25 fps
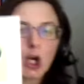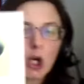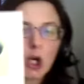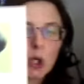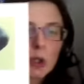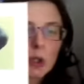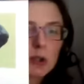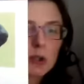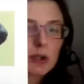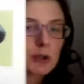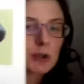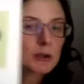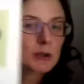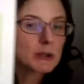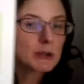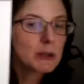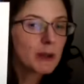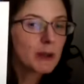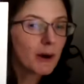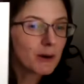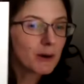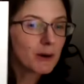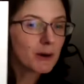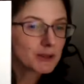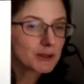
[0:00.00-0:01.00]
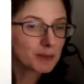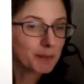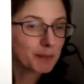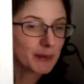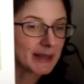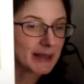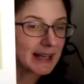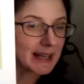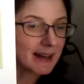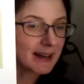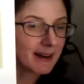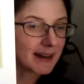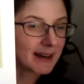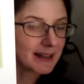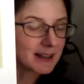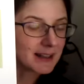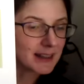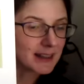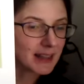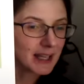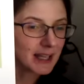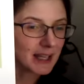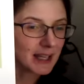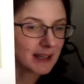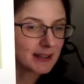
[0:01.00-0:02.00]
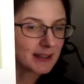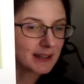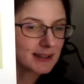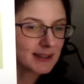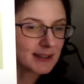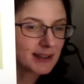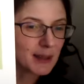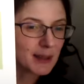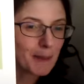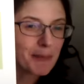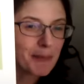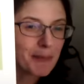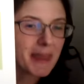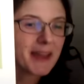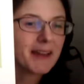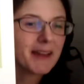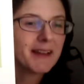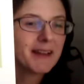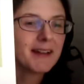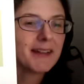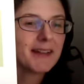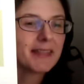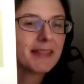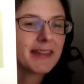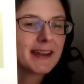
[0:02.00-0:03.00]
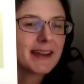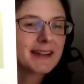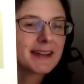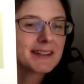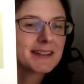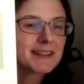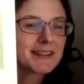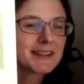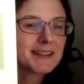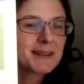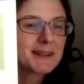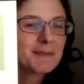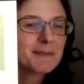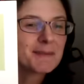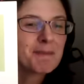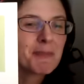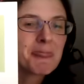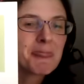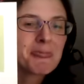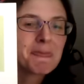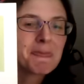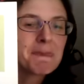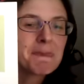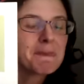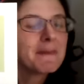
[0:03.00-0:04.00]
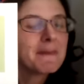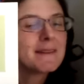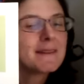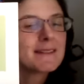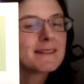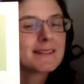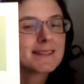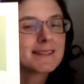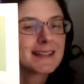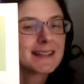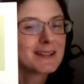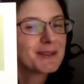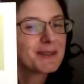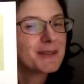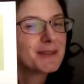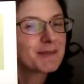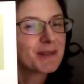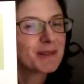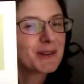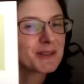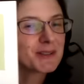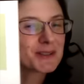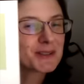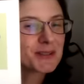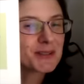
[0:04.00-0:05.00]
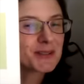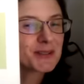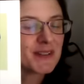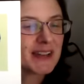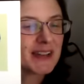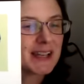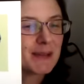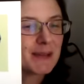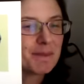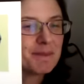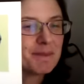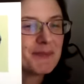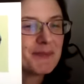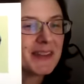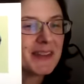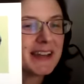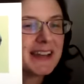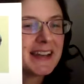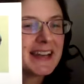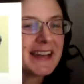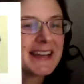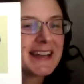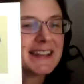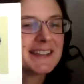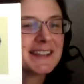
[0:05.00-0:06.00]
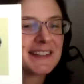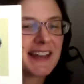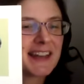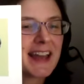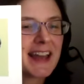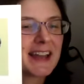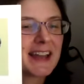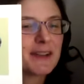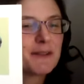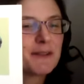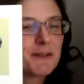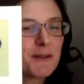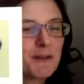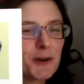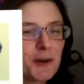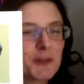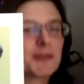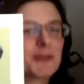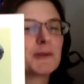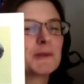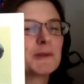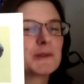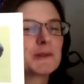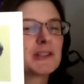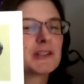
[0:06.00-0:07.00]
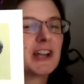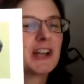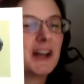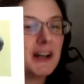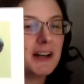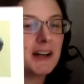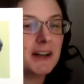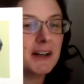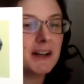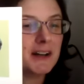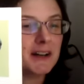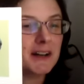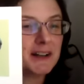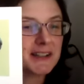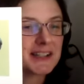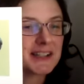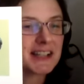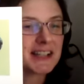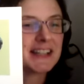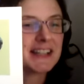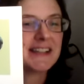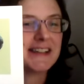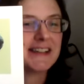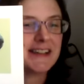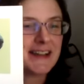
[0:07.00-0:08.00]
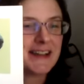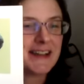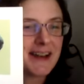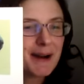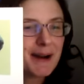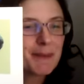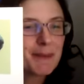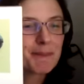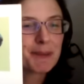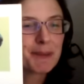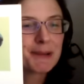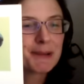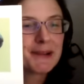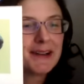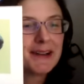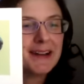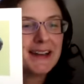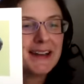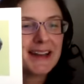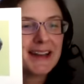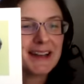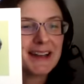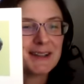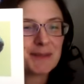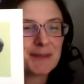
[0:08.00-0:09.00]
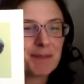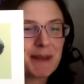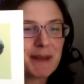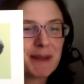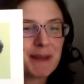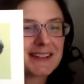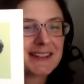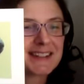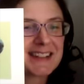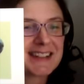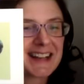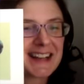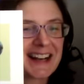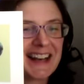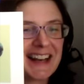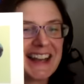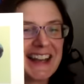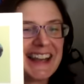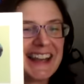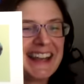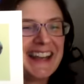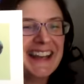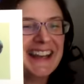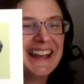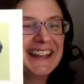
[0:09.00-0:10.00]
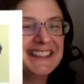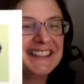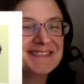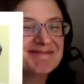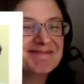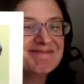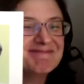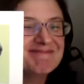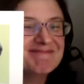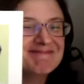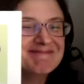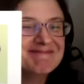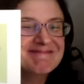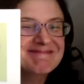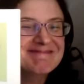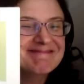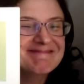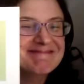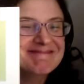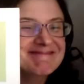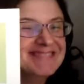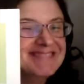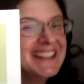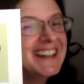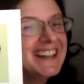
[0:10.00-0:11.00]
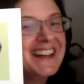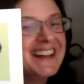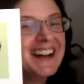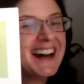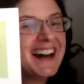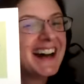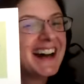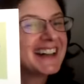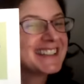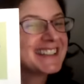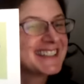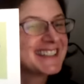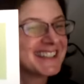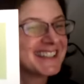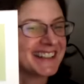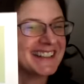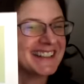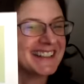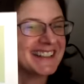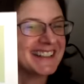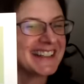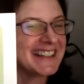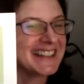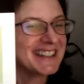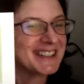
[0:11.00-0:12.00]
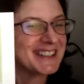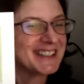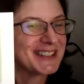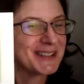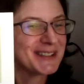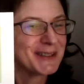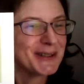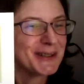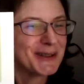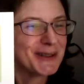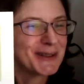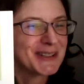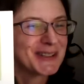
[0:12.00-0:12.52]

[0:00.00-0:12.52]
should not be like this. This, still on the rocks theme, is a fossil turd. Yep, it's basically a dinosaur's